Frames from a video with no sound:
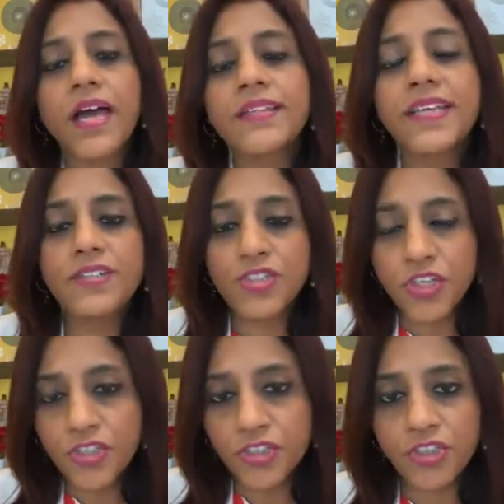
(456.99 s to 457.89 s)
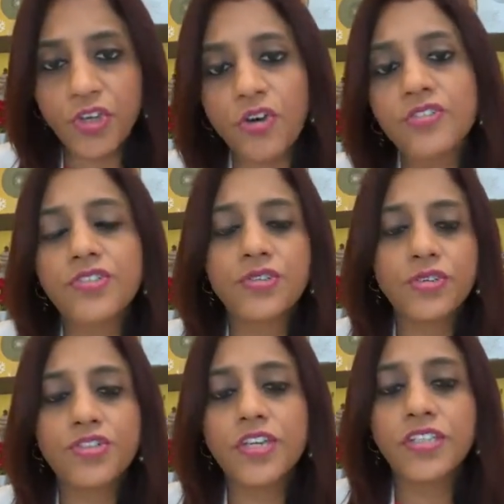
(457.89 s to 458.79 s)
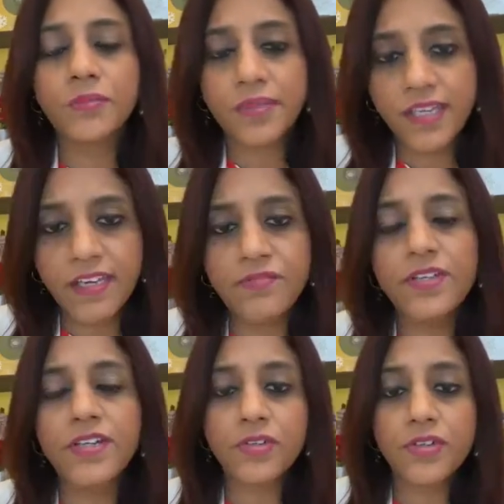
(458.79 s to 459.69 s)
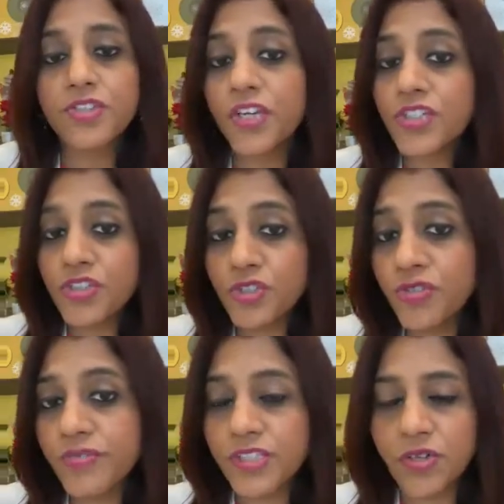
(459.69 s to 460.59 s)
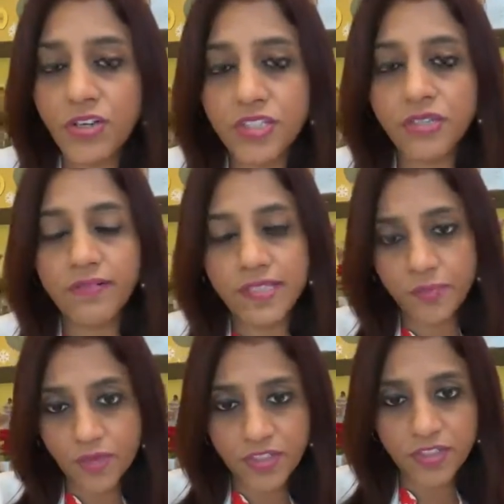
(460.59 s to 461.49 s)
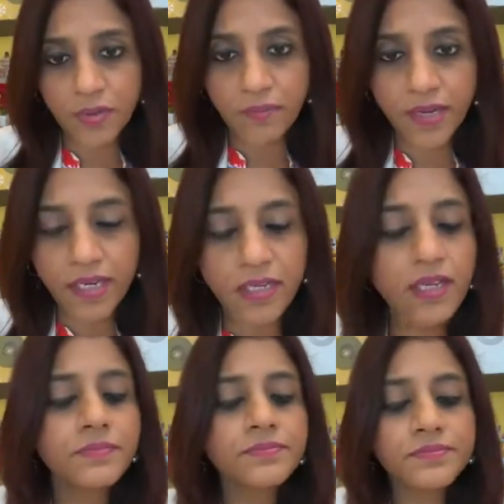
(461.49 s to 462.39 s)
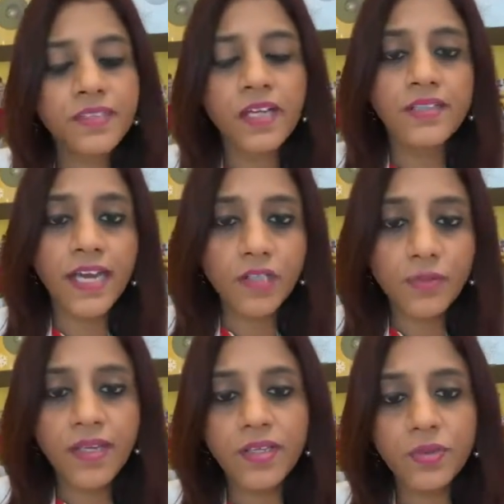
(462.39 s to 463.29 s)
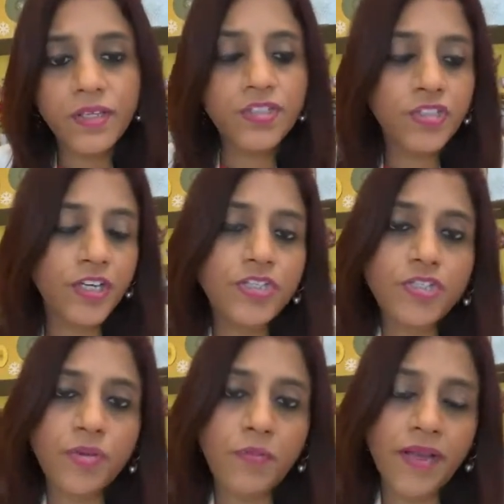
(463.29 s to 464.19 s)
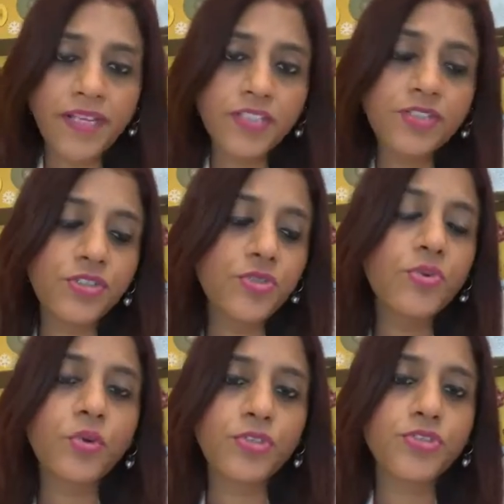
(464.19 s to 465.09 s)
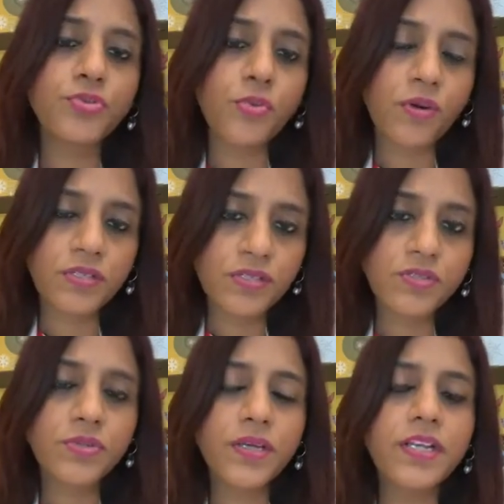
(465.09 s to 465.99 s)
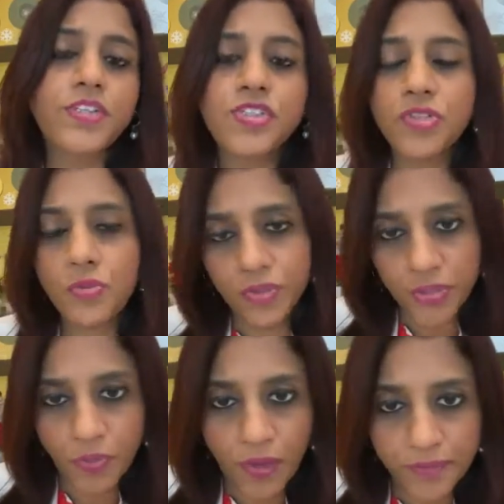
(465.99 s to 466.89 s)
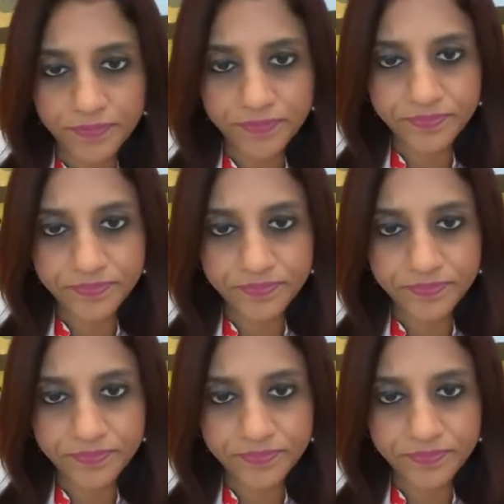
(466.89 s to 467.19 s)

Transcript: and then changing the thoughts is going to change the behavior and going to change a new physiological response in your brain. And that way you can change your mind to do what you want, to achieve what you want,